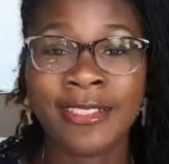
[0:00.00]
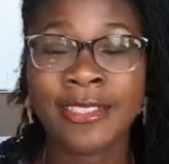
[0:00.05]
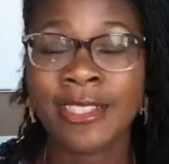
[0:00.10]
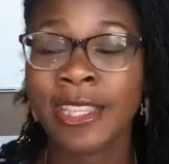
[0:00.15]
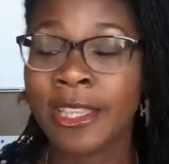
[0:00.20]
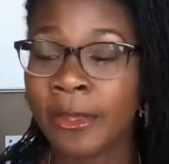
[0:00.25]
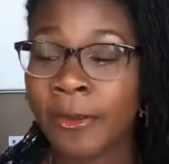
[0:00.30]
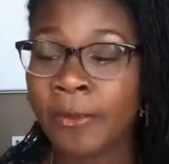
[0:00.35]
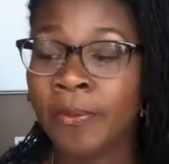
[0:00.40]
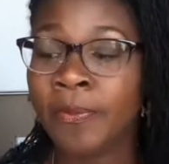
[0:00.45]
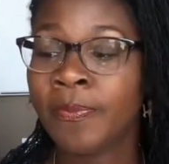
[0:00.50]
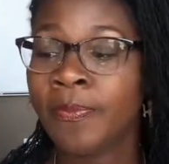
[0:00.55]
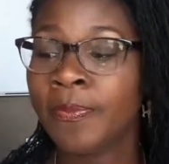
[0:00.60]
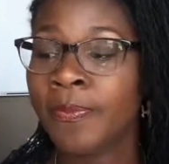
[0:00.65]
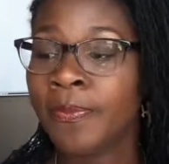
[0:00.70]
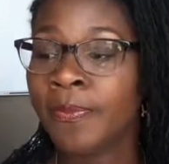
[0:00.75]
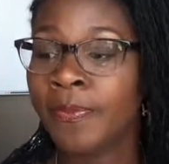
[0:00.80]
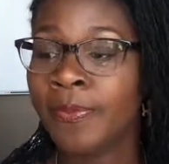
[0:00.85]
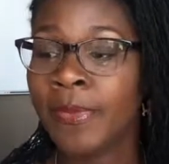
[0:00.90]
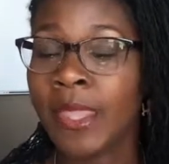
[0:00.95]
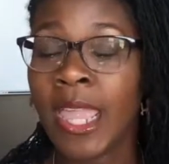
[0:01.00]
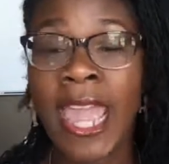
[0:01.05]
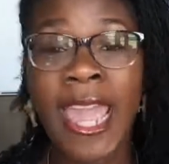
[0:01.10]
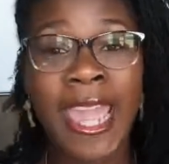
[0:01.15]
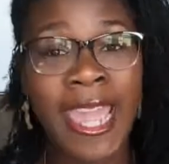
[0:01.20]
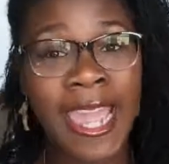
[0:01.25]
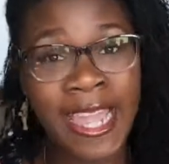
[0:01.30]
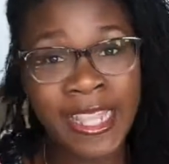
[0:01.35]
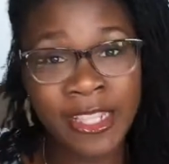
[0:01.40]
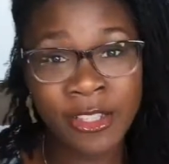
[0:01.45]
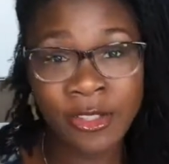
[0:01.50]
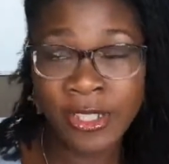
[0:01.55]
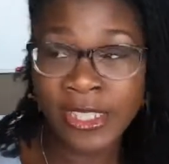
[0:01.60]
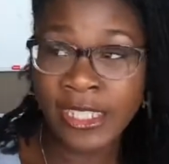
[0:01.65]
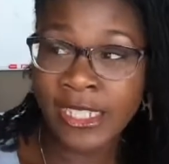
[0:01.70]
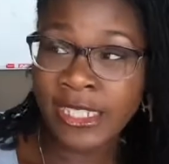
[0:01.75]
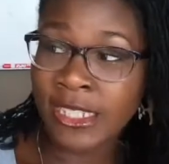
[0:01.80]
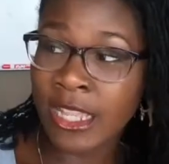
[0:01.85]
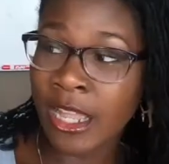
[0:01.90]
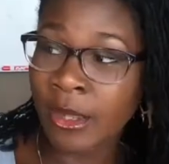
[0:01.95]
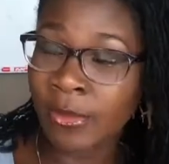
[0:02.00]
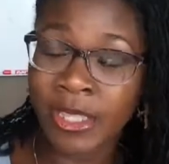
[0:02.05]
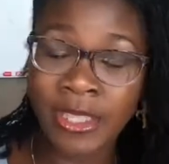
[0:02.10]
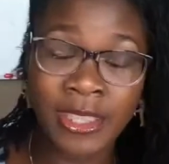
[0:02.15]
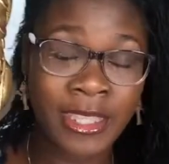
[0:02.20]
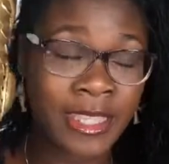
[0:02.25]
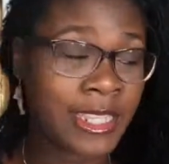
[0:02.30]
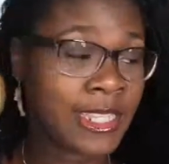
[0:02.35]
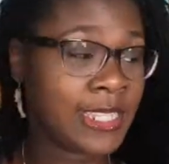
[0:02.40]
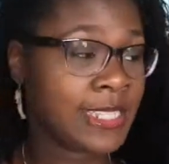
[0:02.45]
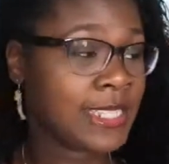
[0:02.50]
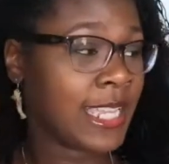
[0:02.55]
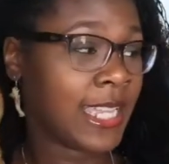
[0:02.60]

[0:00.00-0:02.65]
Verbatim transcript: so I added on these knobby thingies.